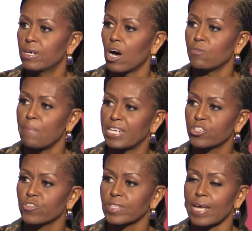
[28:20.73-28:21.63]
on
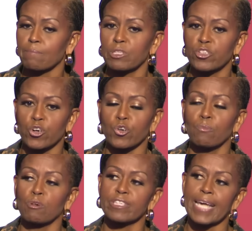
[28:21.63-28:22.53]
measures like maternal
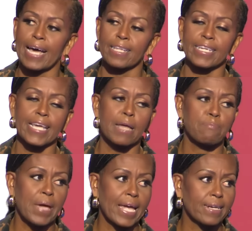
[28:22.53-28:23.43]
mortality and
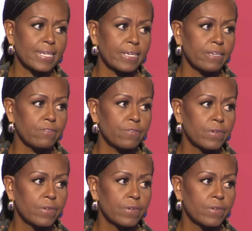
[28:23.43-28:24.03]
paid leave.